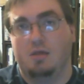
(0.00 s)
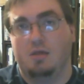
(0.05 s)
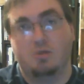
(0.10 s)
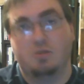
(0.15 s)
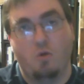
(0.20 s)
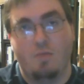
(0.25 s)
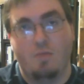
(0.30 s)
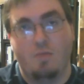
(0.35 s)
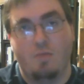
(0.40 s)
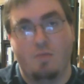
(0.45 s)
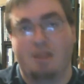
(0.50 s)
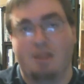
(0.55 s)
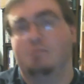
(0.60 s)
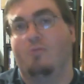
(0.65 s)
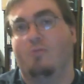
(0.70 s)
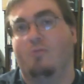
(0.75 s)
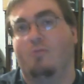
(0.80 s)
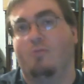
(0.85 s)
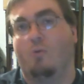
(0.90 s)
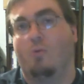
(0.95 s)
2 minutes
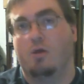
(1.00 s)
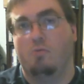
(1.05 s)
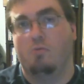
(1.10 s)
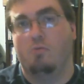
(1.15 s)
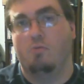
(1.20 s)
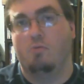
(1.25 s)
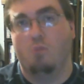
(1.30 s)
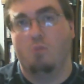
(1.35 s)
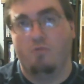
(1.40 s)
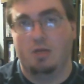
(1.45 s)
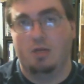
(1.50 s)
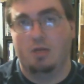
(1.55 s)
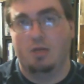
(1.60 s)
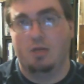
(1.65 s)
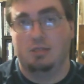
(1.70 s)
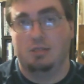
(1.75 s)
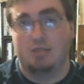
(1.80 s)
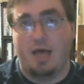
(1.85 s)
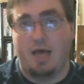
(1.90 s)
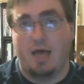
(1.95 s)
before you move it
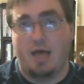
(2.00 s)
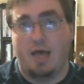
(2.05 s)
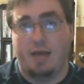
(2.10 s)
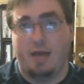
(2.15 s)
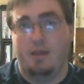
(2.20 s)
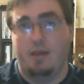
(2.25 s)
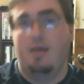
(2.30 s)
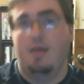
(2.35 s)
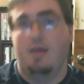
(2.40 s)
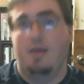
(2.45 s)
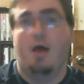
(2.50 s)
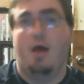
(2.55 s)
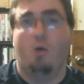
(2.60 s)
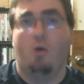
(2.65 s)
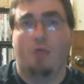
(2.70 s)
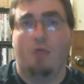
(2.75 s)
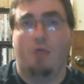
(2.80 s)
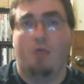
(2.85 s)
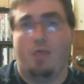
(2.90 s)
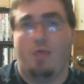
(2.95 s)
inside on
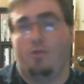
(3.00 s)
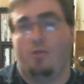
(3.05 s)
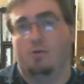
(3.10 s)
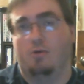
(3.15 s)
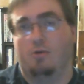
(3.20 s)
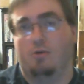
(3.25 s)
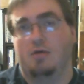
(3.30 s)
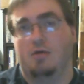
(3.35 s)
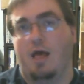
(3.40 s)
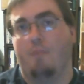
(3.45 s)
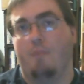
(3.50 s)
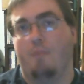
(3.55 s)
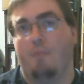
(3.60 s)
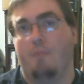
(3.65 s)
that third time.